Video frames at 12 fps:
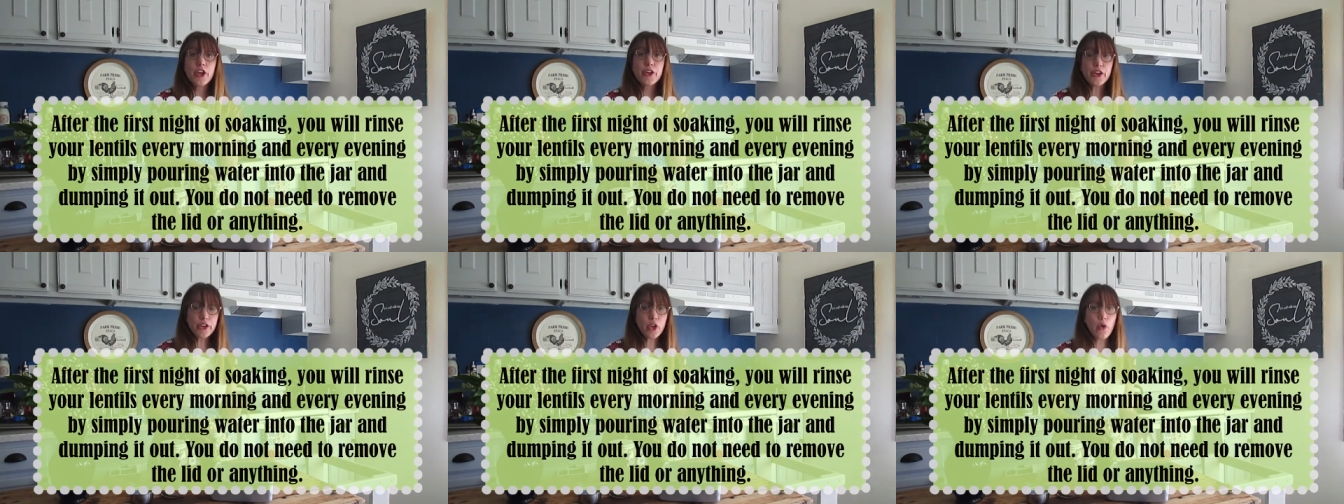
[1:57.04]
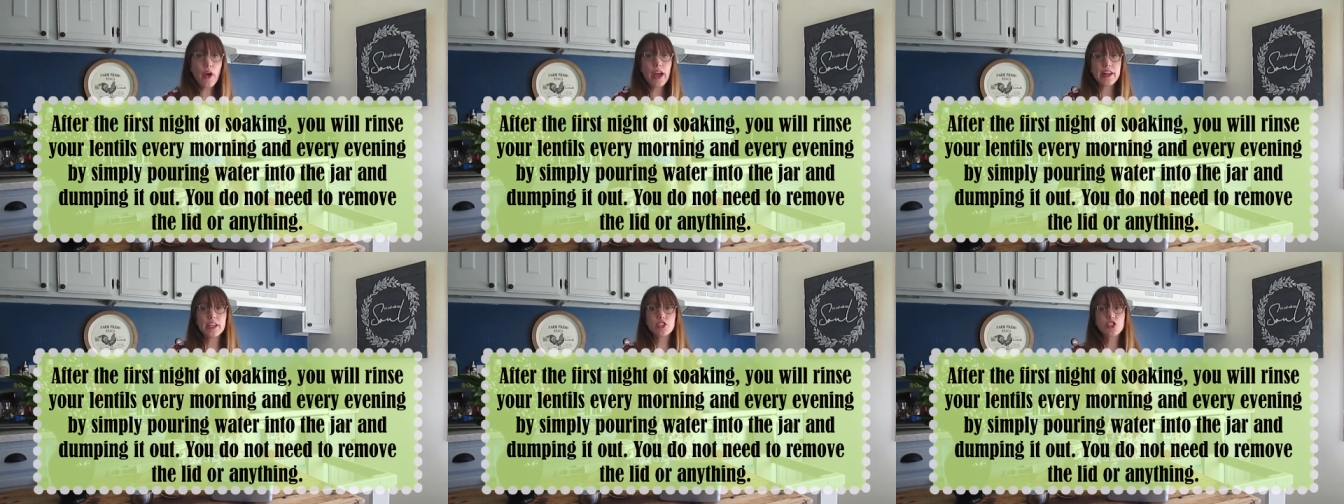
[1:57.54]
you're going to go
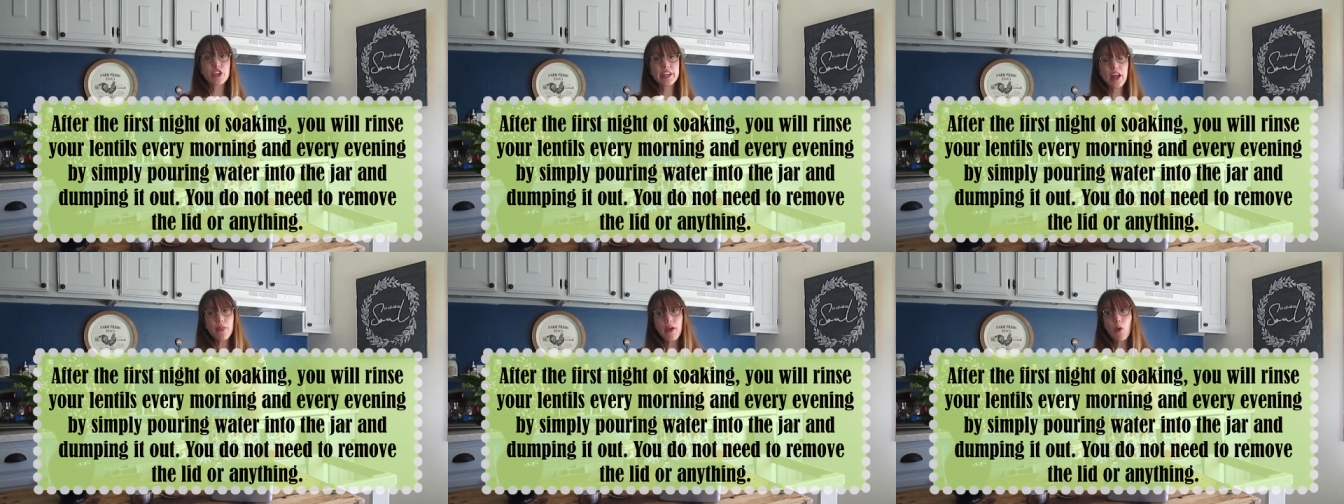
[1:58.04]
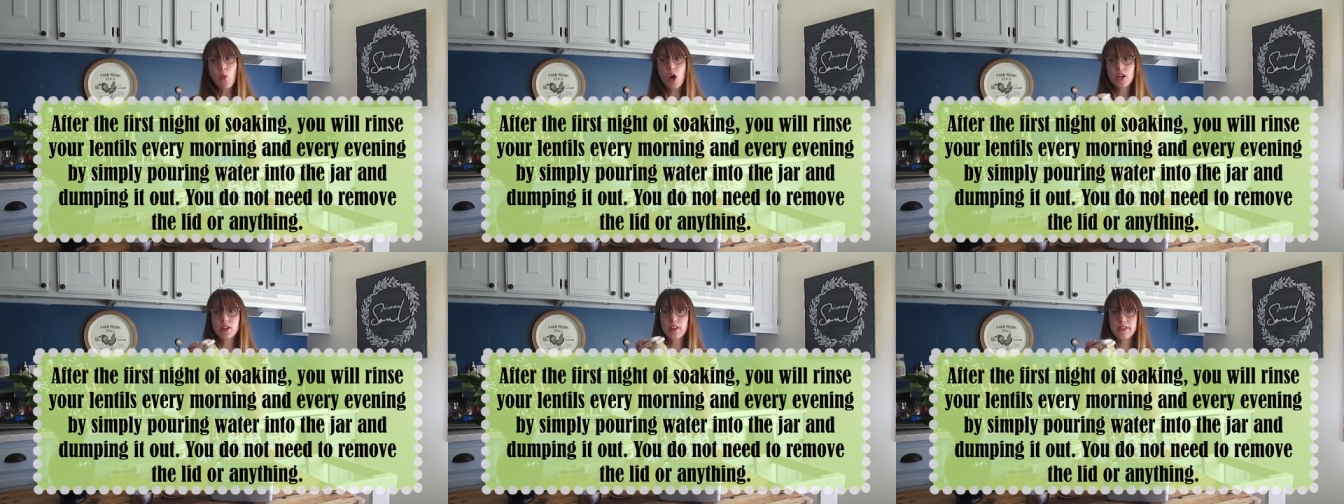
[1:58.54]
ahead and drain out that
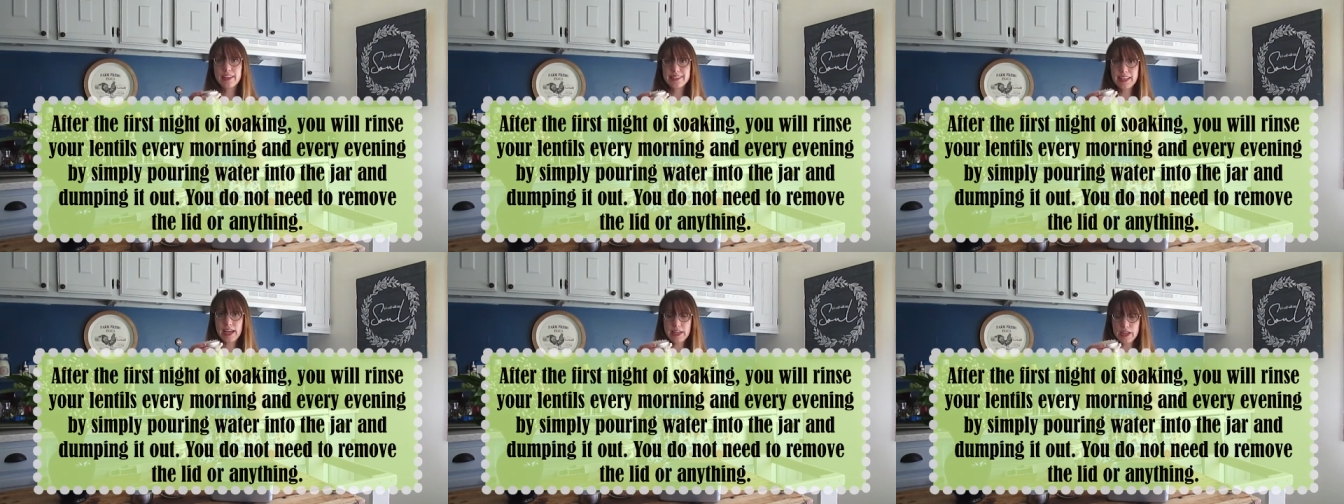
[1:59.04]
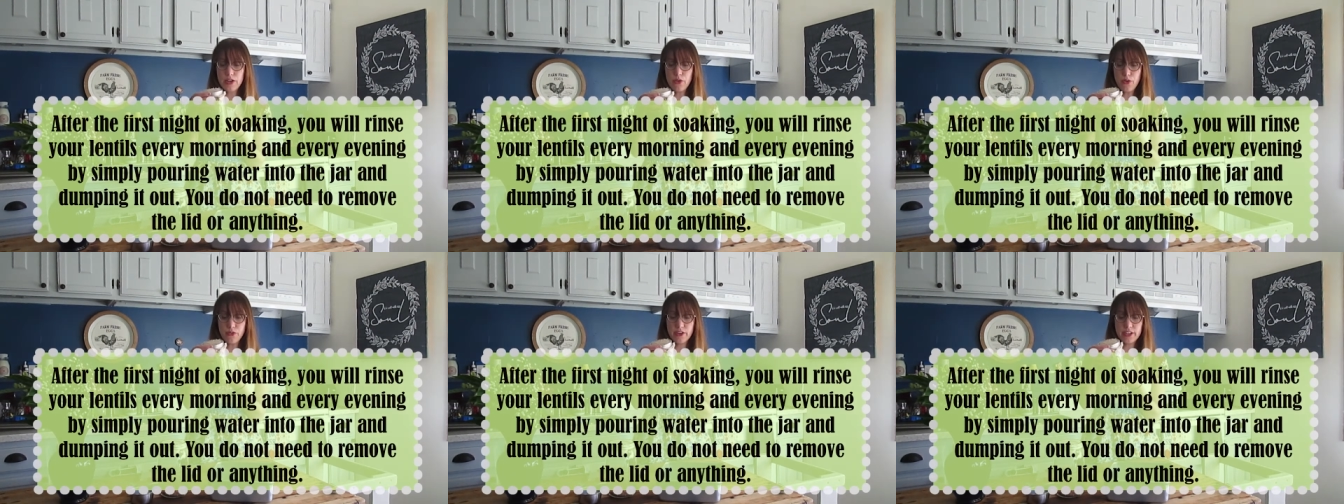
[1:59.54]
water that they sat
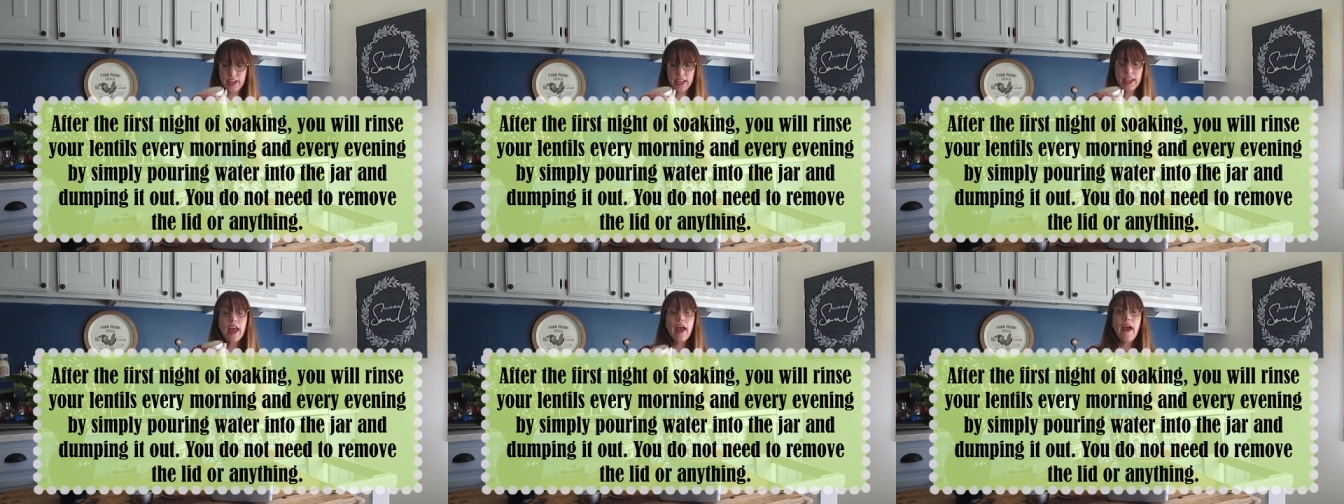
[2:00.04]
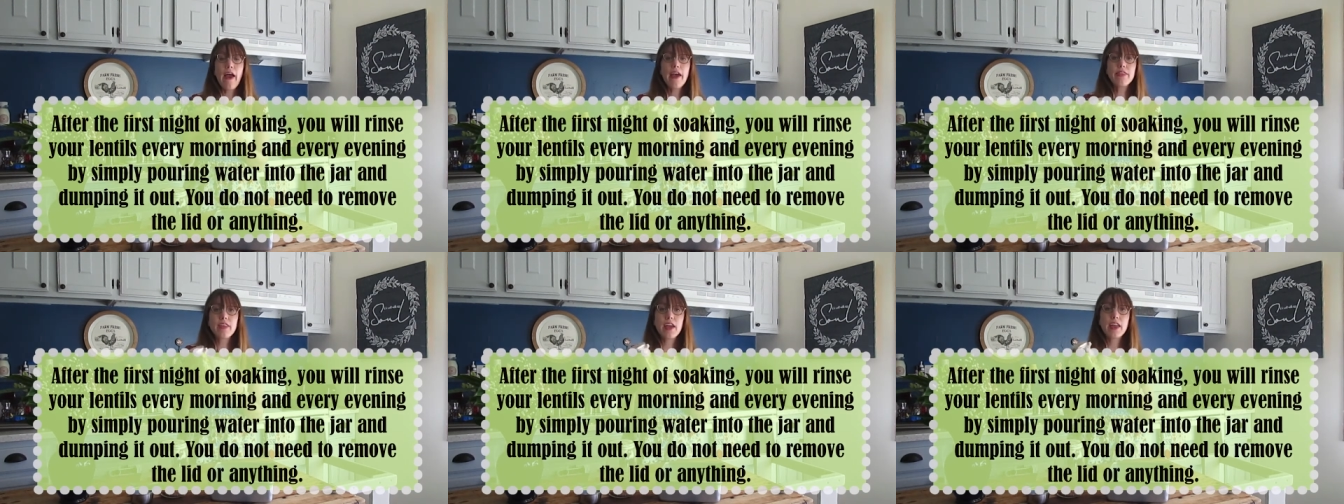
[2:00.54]
in overnight,
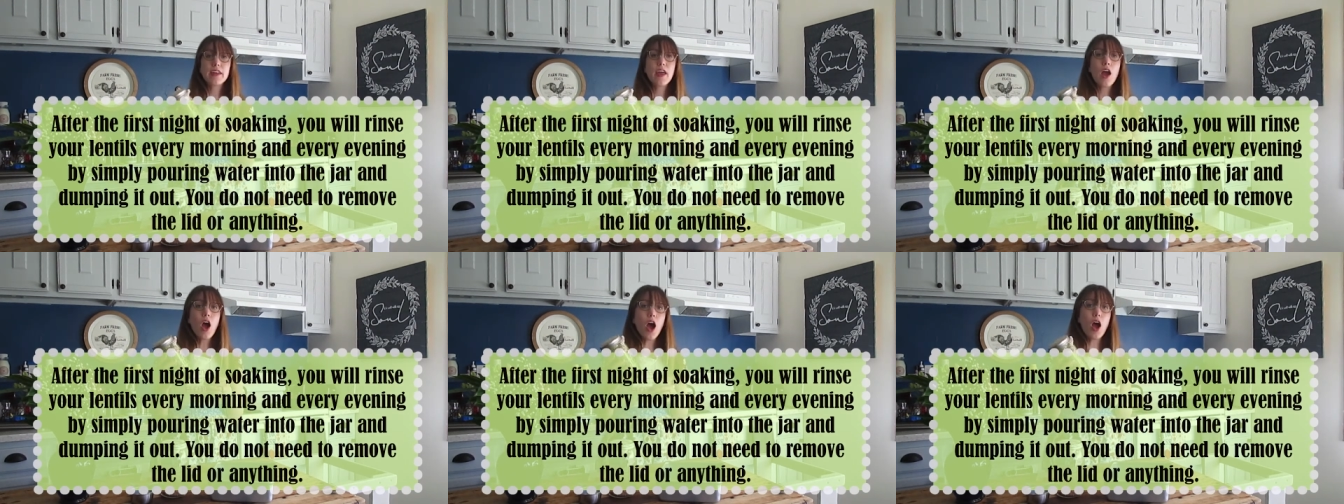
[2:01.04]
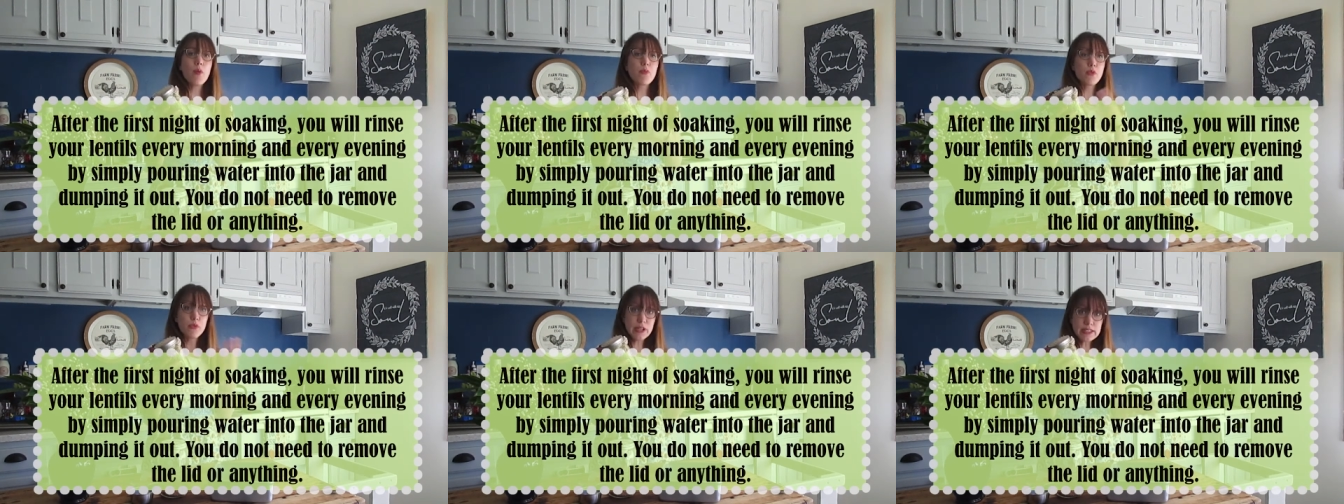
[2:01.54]
and then
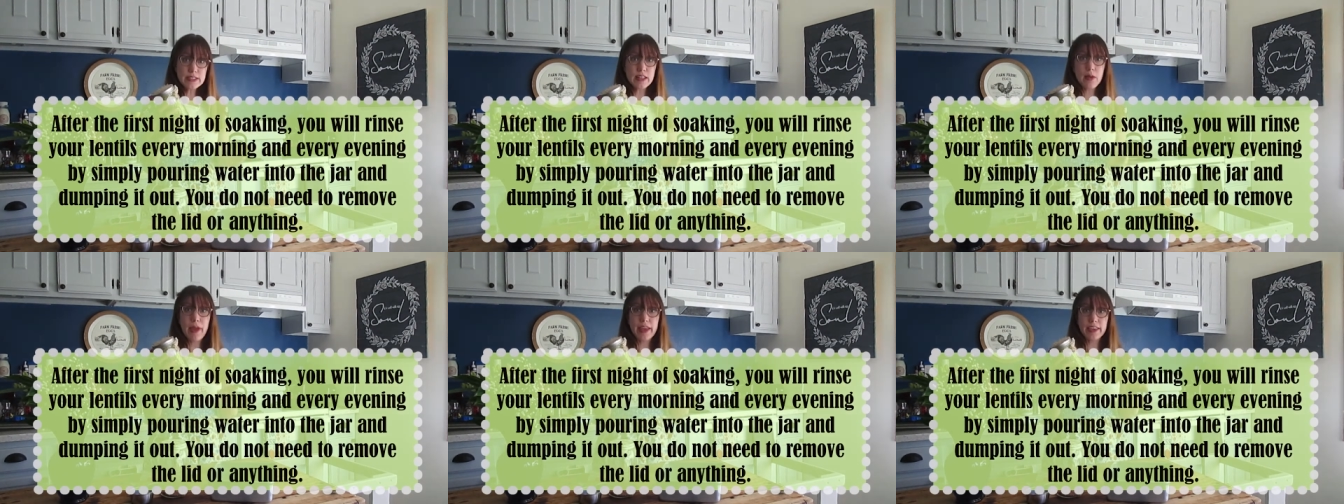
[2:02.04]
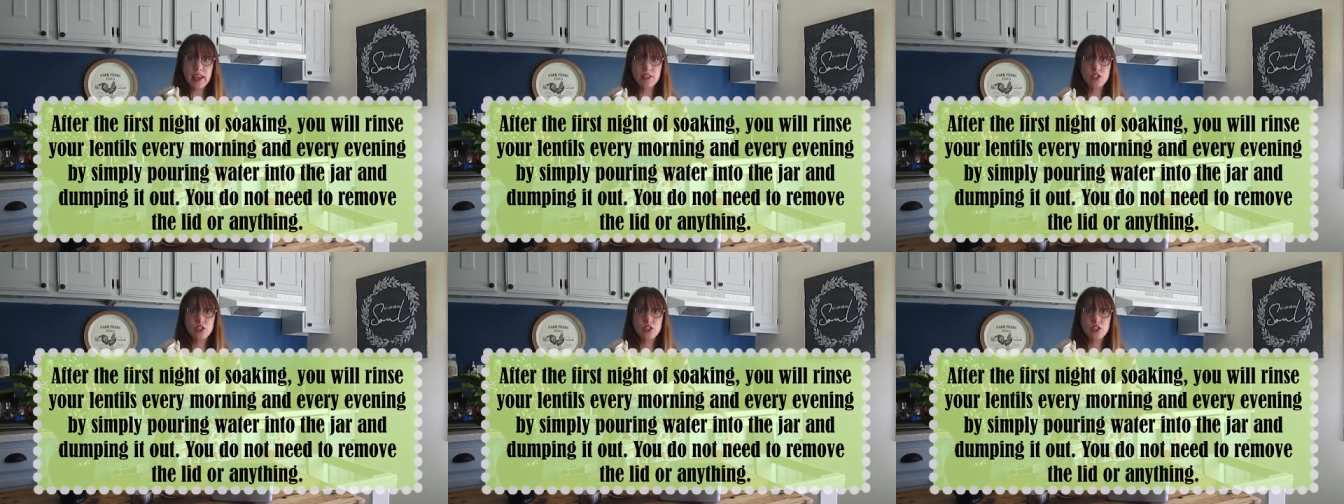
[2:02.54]
rinse them again.